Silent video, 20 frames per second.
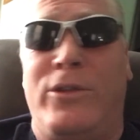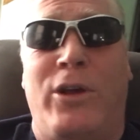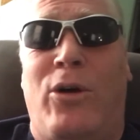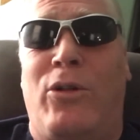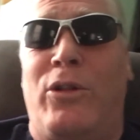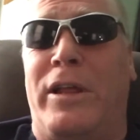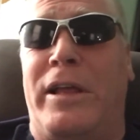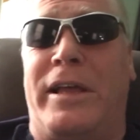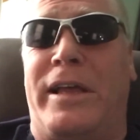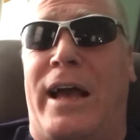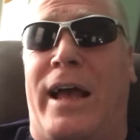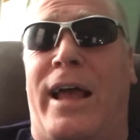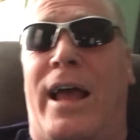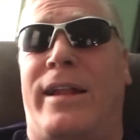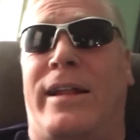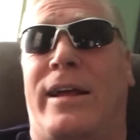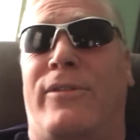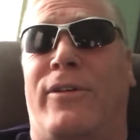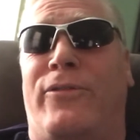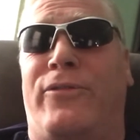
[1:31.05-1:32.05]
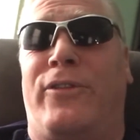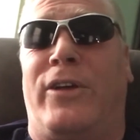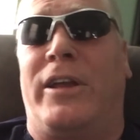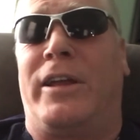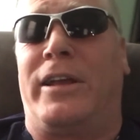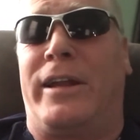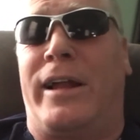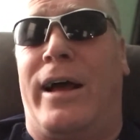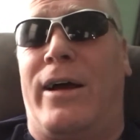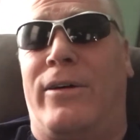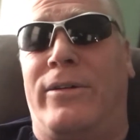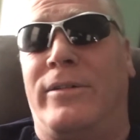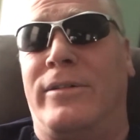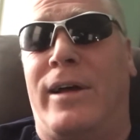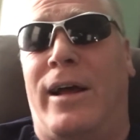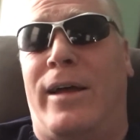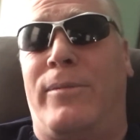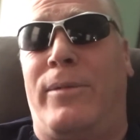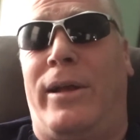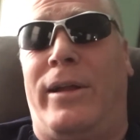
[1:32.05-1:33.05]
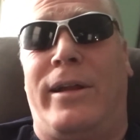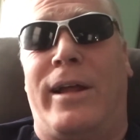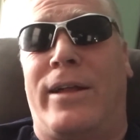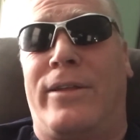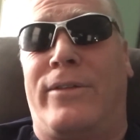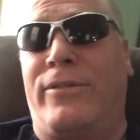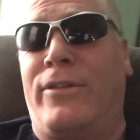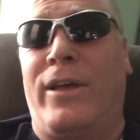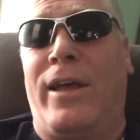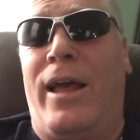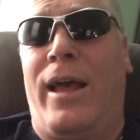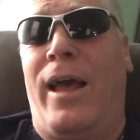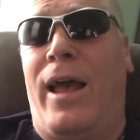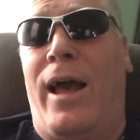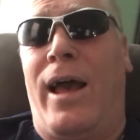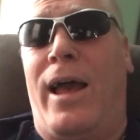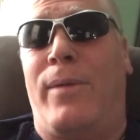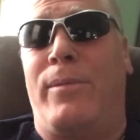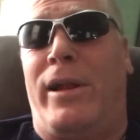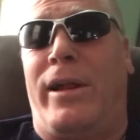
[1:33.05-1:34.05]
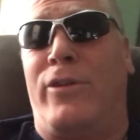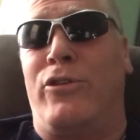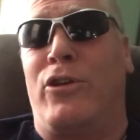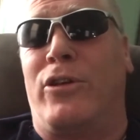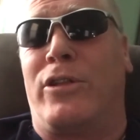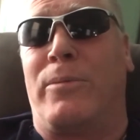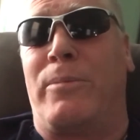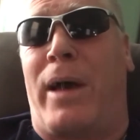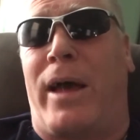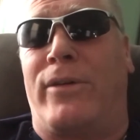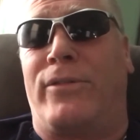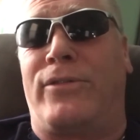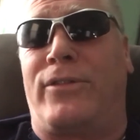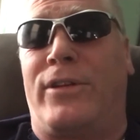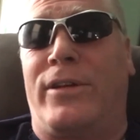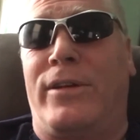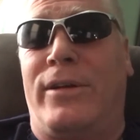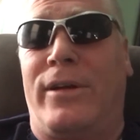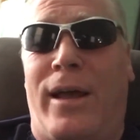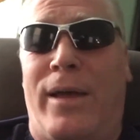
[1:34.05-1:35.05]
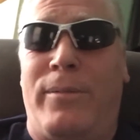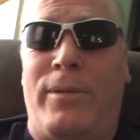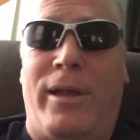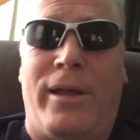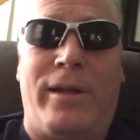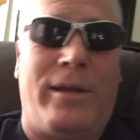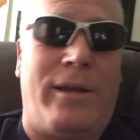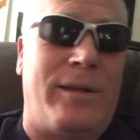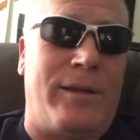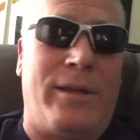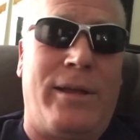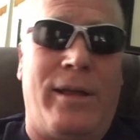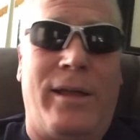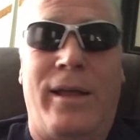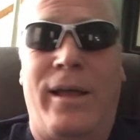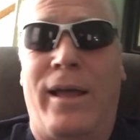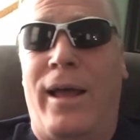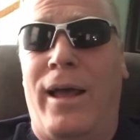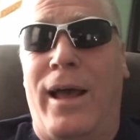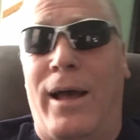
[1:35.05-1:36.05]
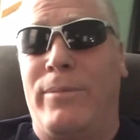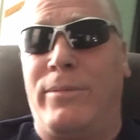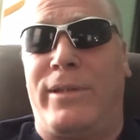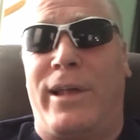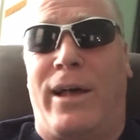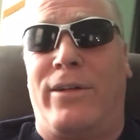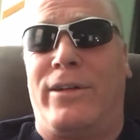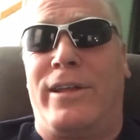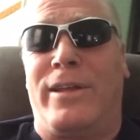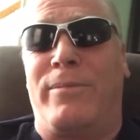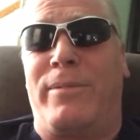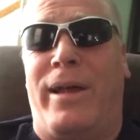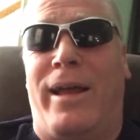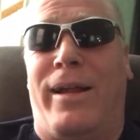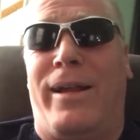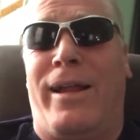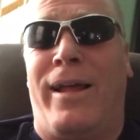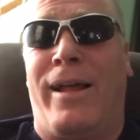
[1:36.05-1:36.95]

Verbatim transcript: The only guy I never figured out. I mean, that's, I mean, and you're the best. I mean, I'm telling you, man.